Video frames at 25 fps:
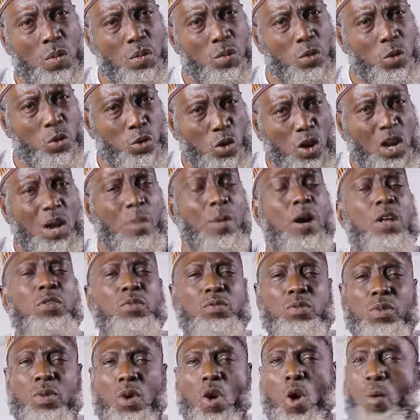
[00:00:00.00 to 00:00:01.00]
We talk about
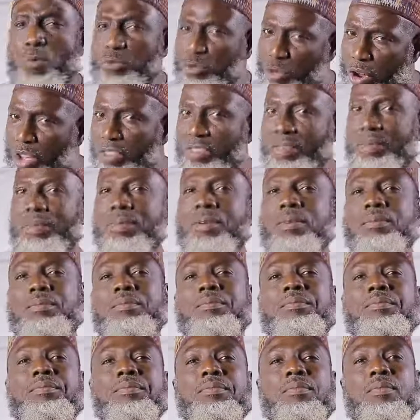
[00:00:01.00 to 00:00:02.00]
home trade
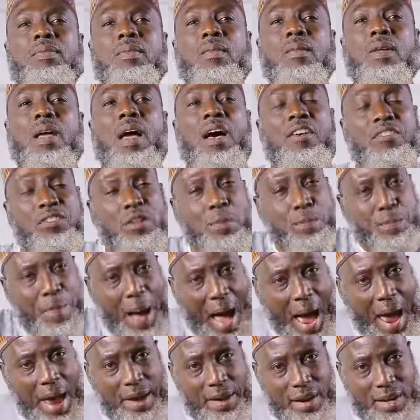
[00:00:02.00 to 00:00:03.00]
as the
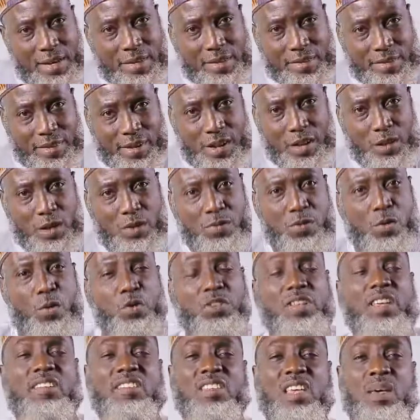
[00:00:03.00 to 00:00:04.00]
buying and selling of goods
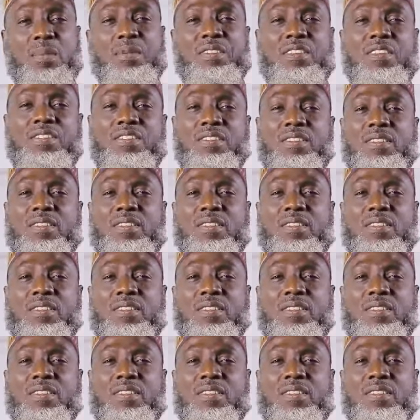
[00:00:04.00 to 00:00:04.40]
and services